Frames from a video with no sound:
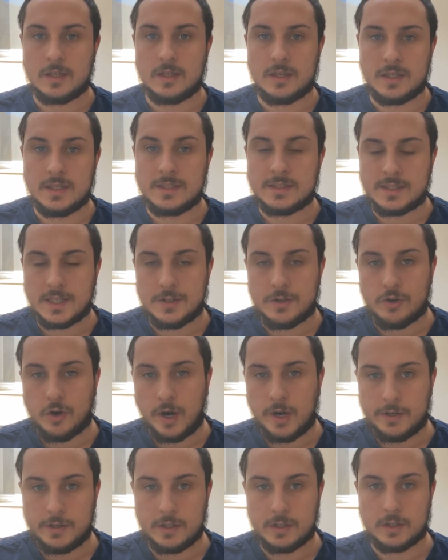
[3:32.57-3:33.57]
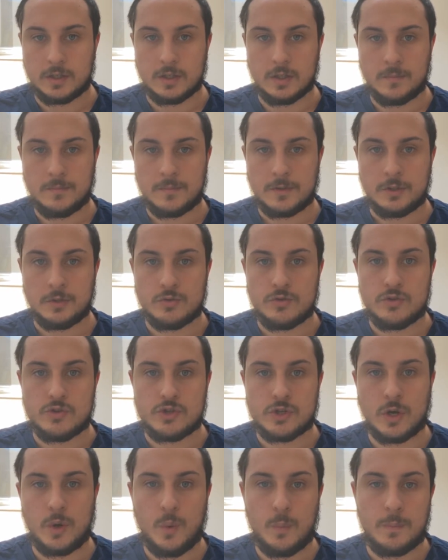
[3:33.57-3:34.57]
inside your article, you should
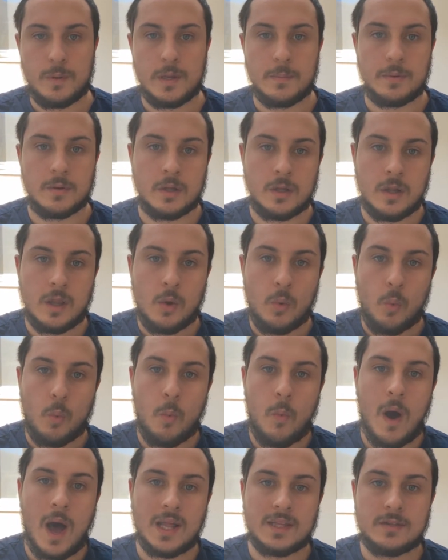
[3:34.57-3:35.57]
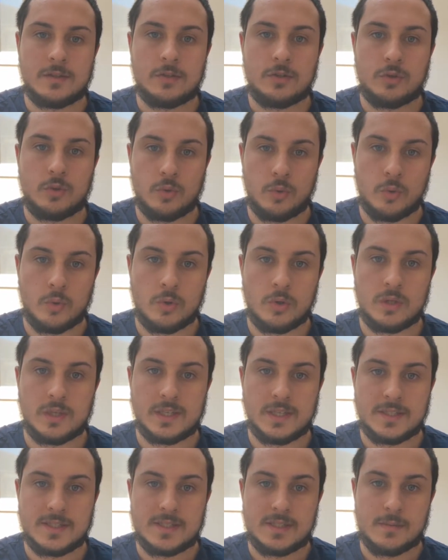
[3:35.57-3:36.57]
show people what tool
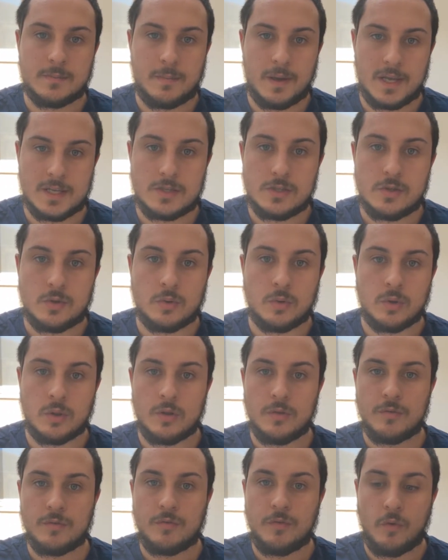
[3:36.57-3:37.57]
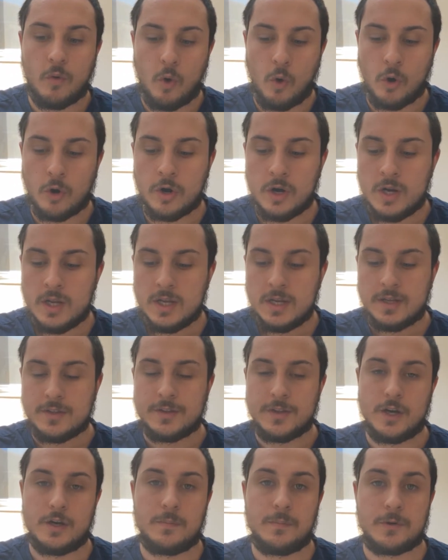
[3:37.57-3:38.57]
is the best tool for
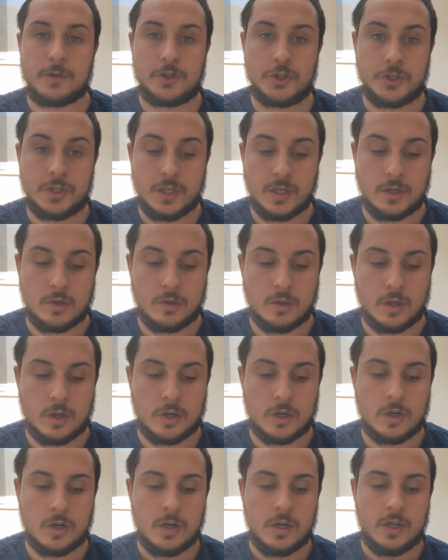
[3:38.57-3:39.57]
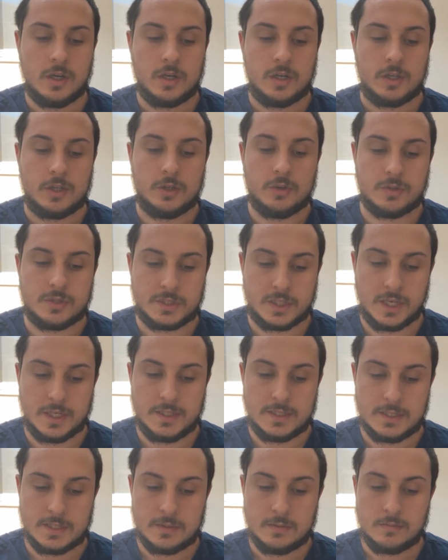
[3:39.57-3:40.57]
their particular use
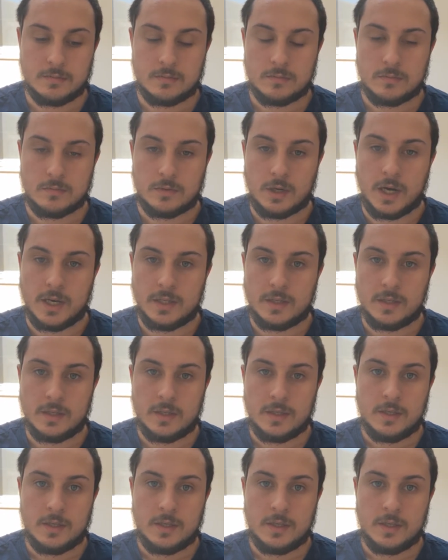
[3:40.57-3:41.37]
case, right?